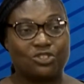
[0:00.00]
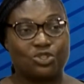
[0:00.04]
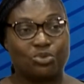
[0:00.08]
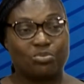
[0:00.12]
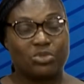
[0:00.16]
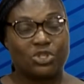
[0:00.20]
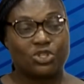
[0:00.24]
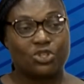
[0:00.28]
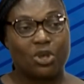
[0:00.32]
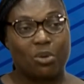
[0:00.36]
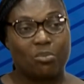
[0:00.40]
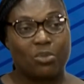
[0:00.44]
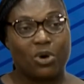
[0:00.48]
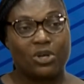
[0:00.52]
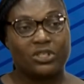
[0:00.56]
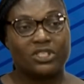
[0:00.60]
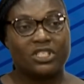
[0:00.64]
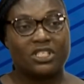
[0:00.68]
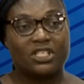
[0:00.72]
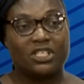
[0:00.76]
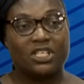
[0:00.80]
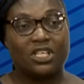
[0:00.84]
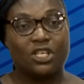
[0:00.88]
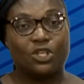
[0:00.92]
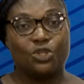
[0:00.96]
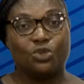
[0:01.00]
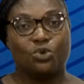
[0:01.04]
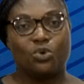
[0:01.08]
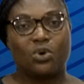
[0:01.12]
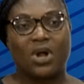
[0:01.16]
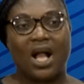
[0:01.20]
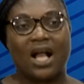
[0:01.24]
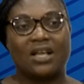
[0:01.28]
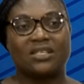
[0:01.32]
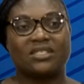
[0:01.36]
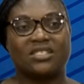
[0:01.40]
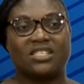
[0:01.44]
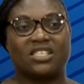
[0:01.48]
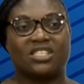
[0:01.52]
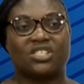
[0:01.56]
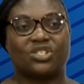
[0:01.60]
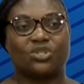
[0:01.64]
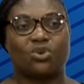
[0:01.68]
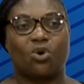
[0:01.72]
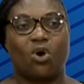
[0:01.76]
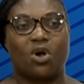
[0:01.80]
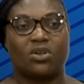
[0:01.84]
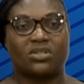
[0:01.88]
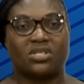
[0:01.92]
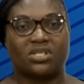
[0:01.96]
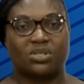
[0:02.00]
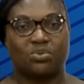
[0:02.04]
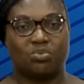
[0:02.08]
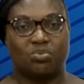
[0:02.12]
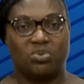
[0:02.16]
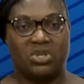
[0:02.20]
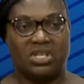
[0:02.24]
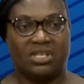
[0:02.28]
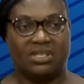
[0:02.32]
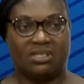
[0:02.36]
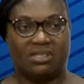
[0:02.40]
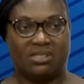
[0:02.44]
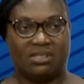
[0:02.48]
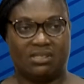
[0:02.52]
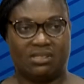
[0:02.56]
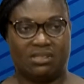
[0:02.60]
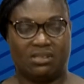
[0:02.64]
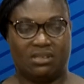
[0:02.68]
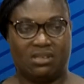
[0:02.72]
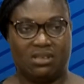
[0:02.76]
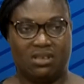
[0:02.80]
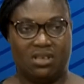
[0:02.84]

should be somebody you can discuss with,